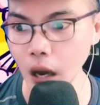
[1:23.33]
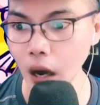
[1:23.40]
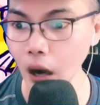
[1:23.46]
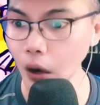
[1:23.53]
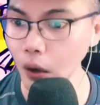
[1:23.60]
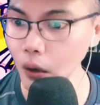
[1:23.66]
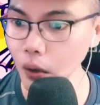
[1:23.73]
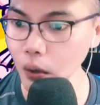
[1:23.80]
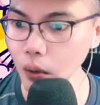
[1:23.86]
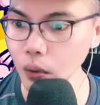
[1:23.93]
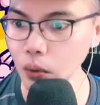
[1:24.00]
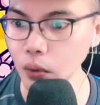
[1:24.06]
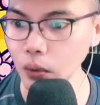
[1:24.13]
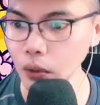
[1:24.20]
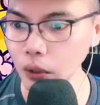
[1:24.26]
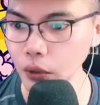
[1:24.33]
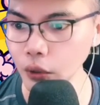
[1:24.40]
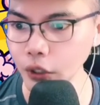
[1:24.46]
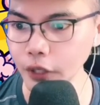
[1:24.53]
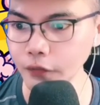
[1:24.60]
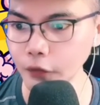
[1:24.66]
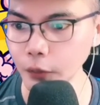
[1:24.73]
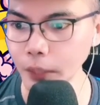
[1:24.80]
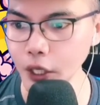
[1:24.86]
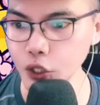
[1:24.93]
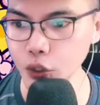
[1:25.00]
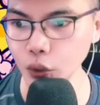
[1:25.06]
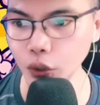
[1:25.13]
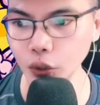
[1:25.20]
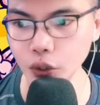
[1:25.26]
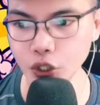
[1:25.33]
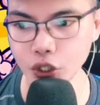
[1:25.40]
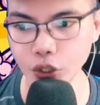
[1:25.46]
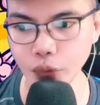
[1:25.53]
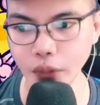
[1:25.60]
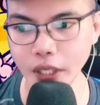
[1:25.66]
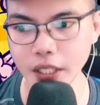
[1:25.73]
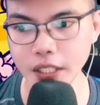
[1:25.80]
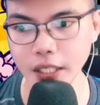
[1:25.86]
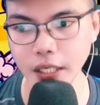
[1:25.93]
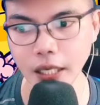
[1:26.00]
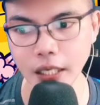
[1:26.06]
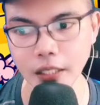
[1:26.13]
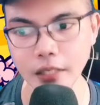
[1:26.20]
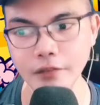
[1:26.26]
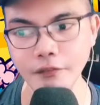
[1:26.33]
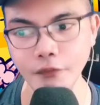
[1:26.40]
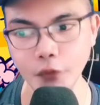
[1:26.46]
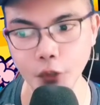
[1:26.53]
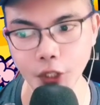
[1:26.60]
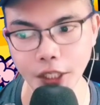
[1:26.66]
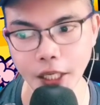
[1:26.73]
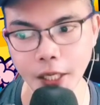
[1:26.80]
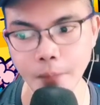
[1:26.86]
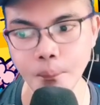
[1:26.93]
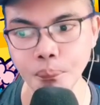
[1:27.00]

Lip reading: Oh, good information on screens in 1940.